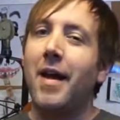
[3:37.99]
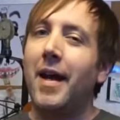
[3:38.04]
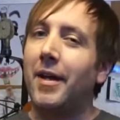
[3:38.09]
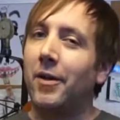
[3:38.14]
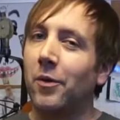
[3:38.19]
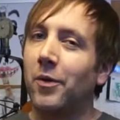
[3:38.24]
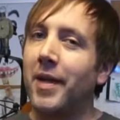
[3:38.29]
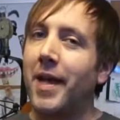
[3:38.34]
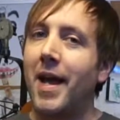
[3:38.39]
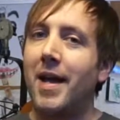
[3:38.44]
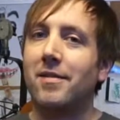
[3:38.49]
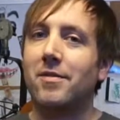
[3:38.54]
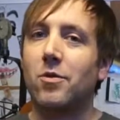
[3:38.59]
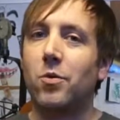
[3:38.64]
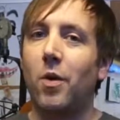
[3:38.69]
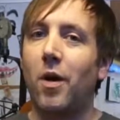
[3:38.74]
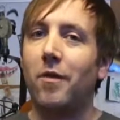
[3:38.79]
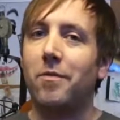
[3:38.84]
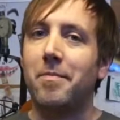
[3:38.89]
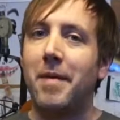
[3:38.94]
It only has
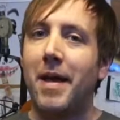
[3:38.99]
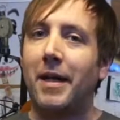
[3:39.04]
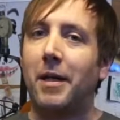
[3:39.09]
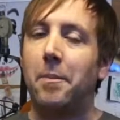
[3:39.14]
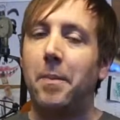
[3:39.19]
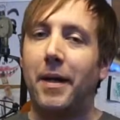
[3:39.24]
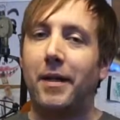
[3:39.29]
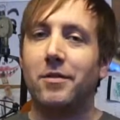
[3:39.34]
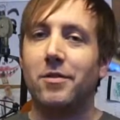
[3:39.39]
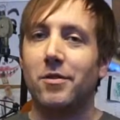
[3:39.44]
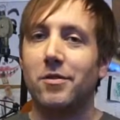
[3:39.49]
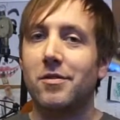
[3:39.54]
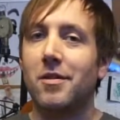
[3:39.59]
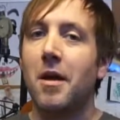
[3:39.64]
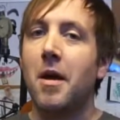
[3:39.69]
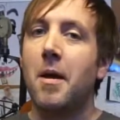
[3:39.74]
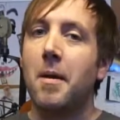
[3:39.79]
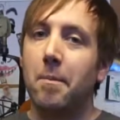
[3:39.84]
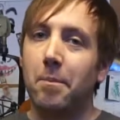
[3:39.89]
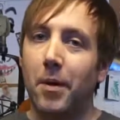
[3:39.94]
12 megapixels,
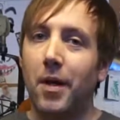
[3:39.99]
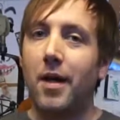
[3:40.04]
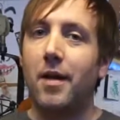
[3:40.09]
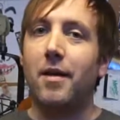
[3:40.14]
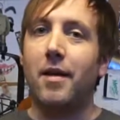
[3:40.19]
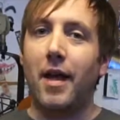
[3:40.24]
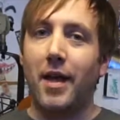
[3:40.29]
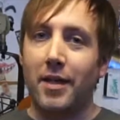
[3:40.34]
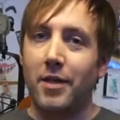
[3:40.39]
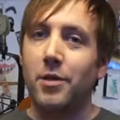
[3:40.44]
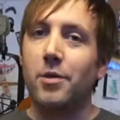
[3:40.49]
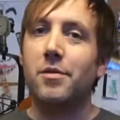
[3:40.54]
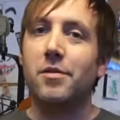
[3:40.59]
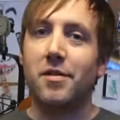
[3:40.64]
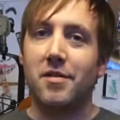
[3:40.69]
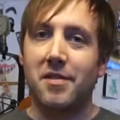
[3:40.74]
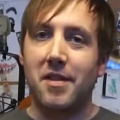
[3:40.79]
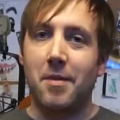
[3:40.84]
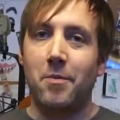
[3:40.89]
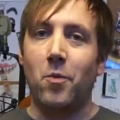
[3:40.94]
but it
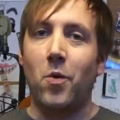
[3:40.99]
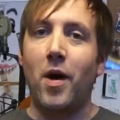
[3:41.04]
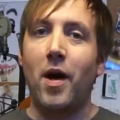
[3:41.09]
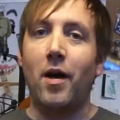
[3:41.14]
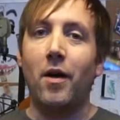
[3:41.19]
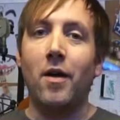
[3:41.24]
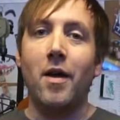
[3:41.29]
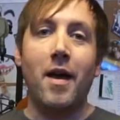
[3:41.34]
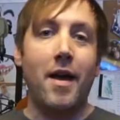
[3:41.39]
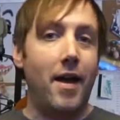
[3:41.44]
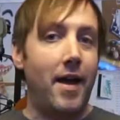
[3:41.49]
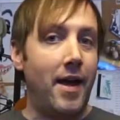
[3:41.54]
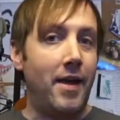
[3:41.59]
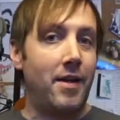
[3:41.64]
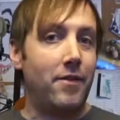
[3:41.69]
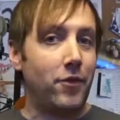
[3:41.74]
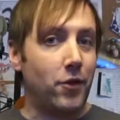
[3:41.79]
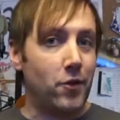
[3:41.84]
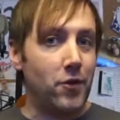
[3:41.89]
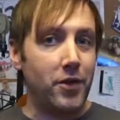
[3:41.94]
uses them well,
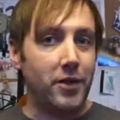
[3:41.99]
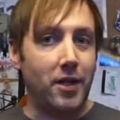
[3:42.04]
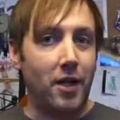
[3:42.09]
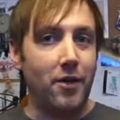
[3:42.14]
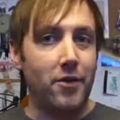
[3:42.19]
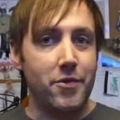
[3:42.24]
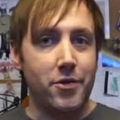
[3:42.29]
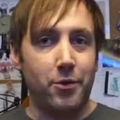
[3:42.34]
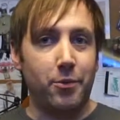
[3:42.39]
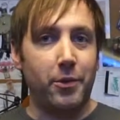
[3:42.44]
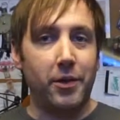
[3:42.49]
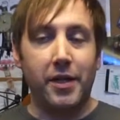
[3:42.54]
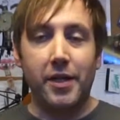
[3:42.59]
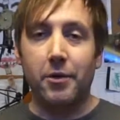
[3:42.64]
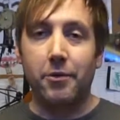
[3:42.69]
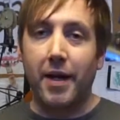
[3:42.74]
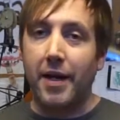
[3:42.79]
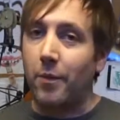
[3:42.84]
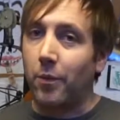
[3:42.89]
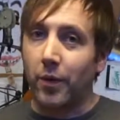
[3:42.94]
and I've heard the colors are really
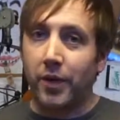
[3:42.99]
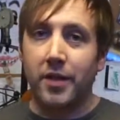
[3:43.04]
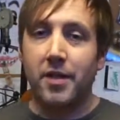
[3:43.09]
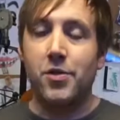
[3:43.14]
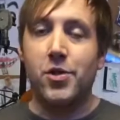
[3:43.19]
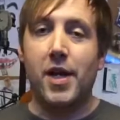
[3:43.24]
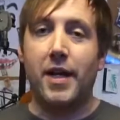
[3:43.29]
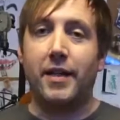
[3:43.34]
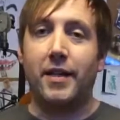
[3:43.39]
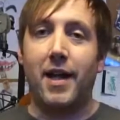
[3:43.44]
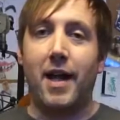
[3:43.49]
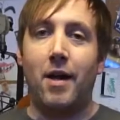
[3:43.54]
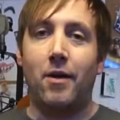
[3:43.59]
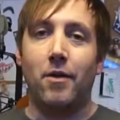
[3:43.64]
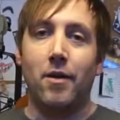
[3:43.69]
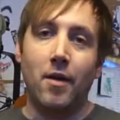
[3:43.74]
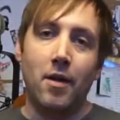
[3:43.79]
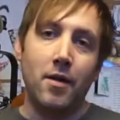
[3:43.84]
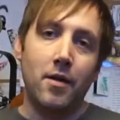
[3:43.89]
great. We're gonna check it out,